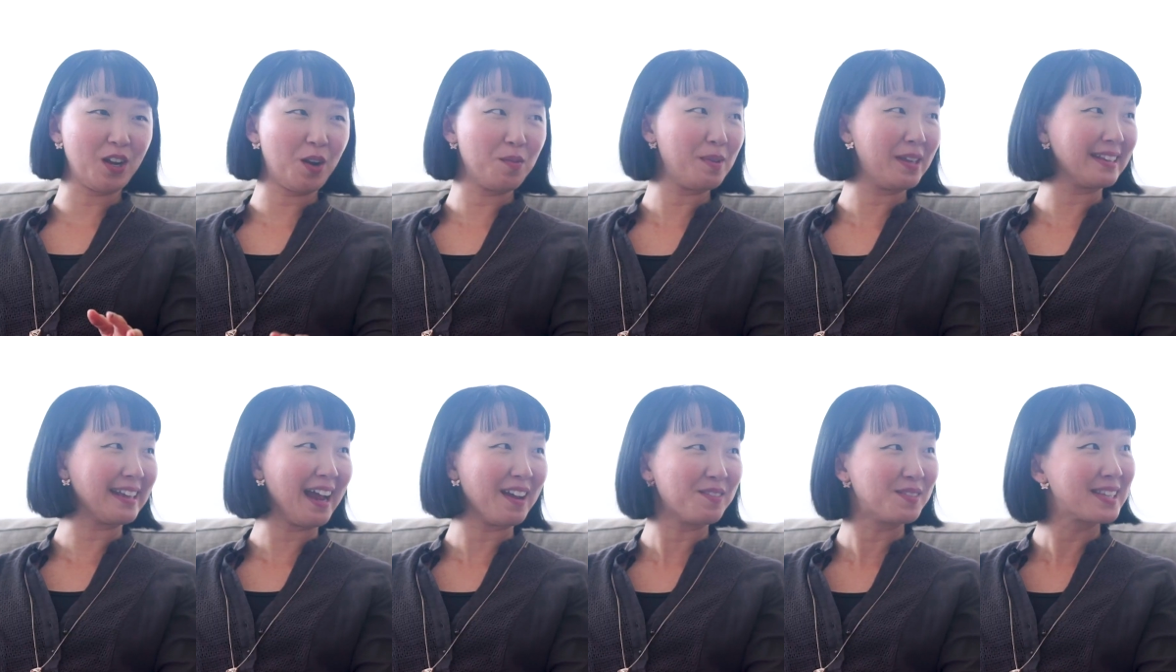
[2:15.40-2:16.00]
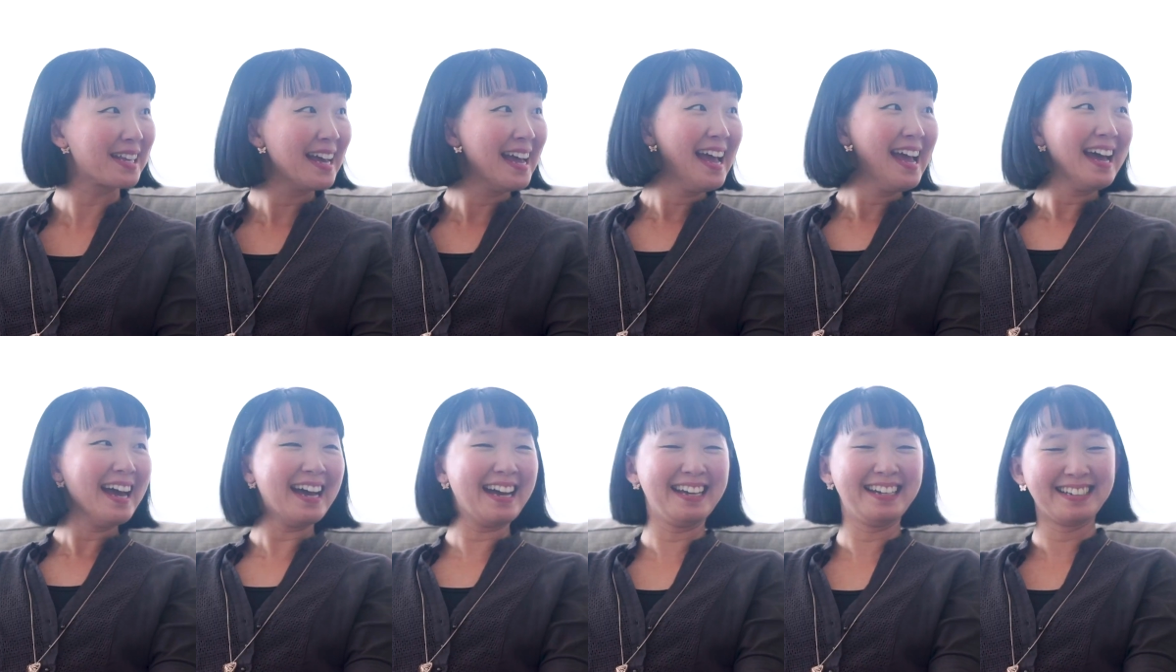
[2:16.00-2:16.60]
know how many times.
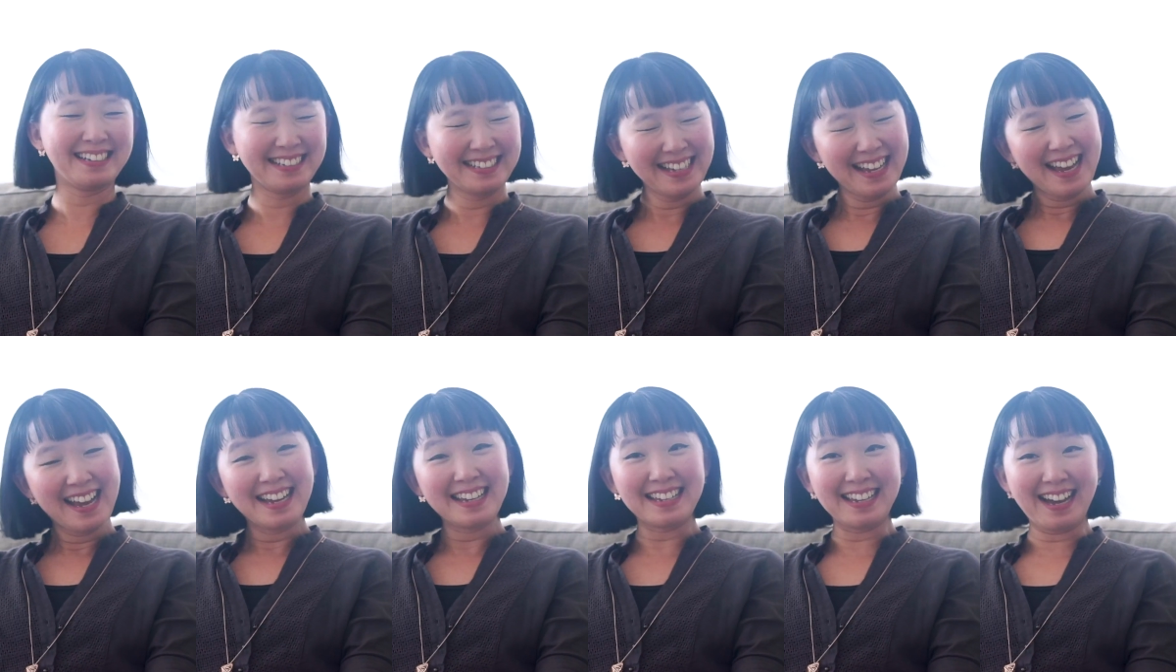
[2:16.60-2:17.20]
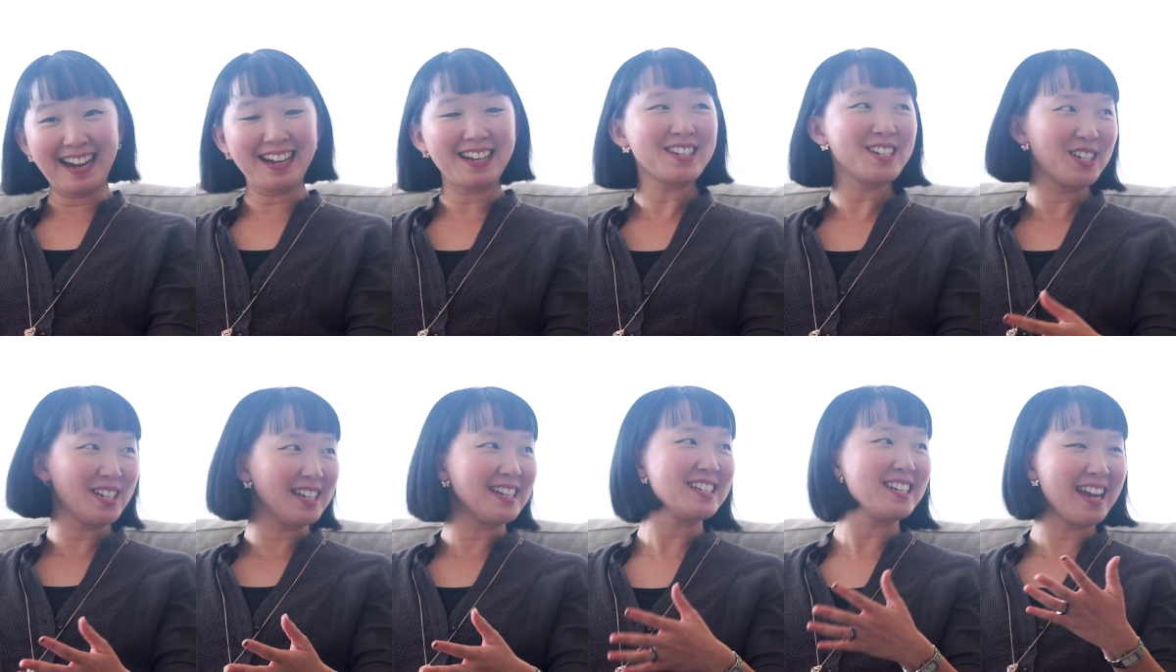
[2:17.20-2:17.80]
Yeah,
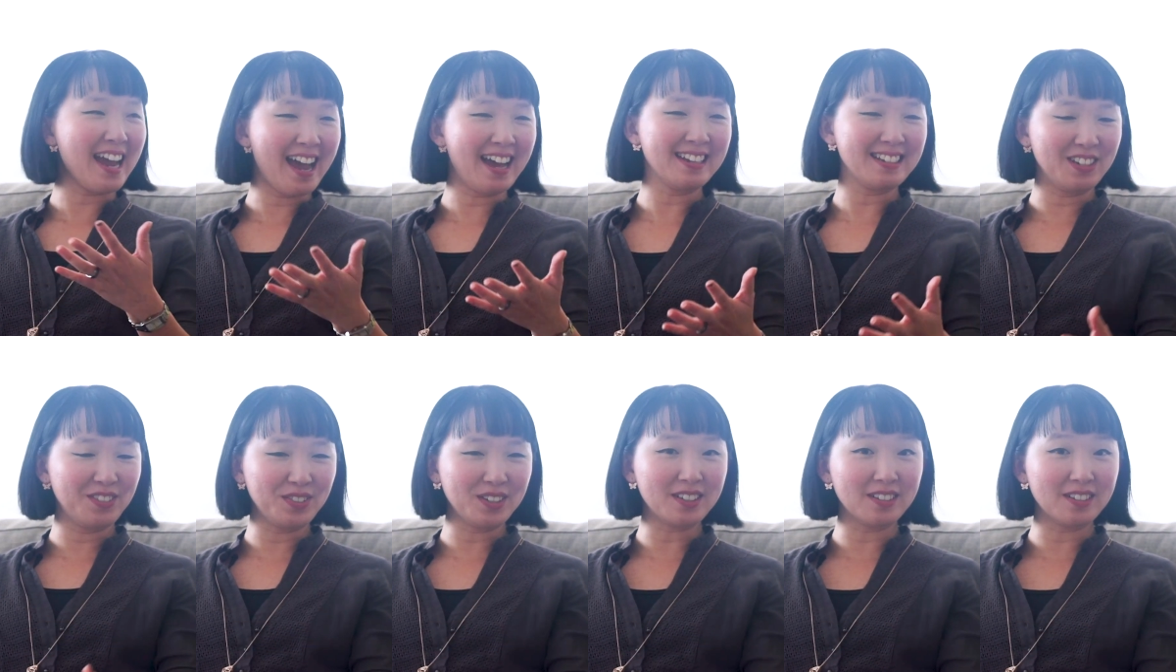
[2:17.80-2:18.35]
she had